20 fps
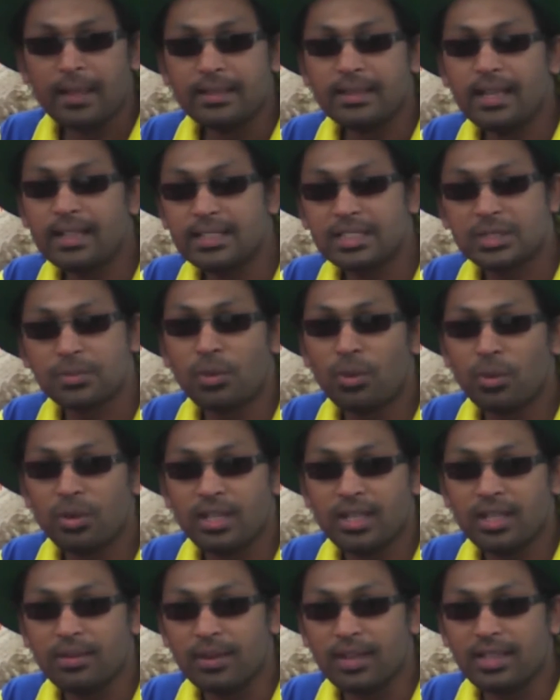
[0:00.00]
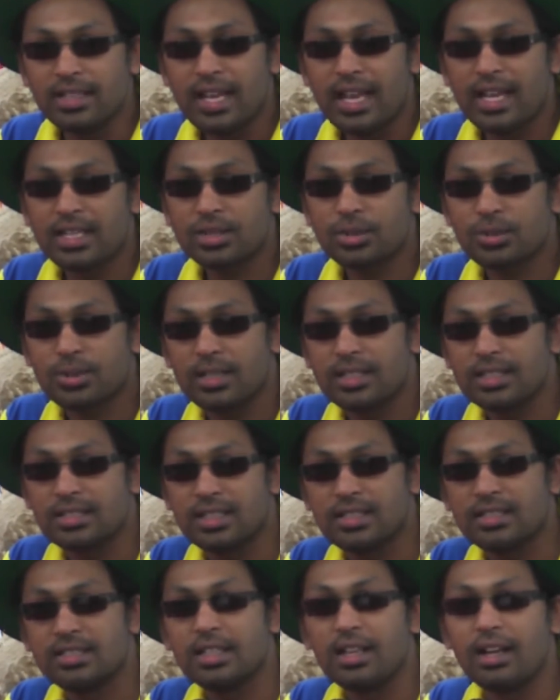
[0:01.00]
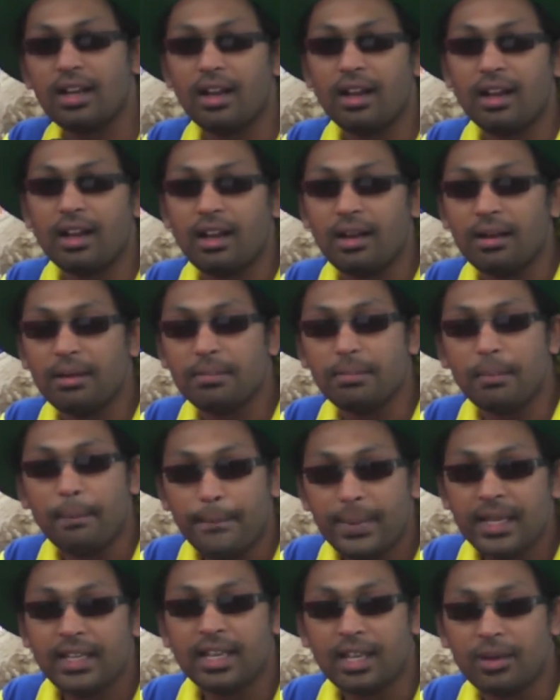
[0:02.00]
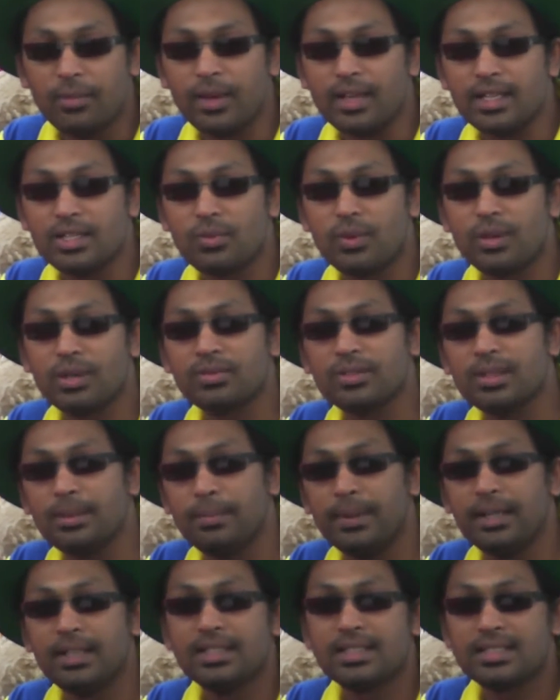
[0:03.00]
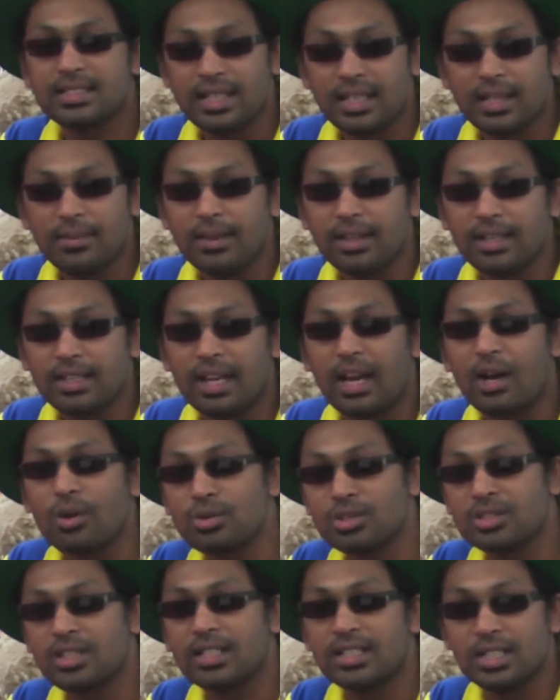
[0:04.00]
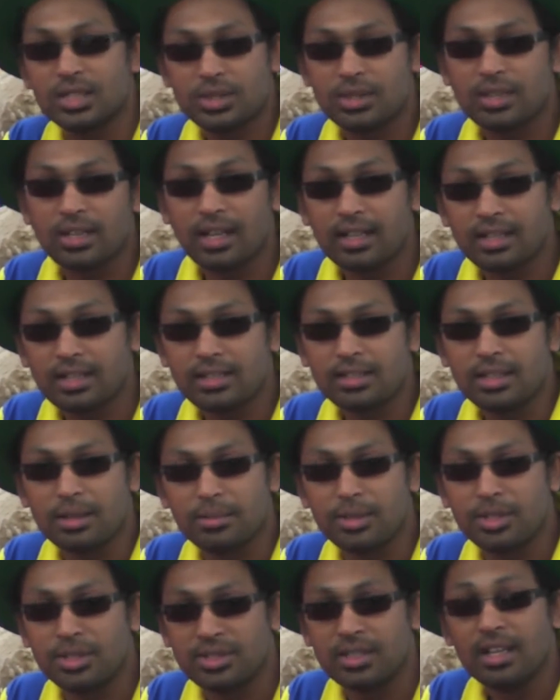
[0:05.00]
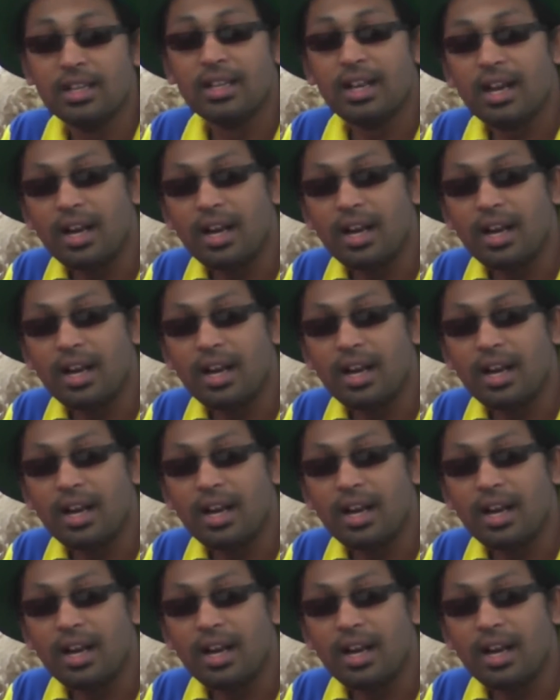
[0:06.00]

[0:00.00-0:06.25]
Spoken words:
that small event has created a big event, one of the biggest event outside the Sri Lankan community,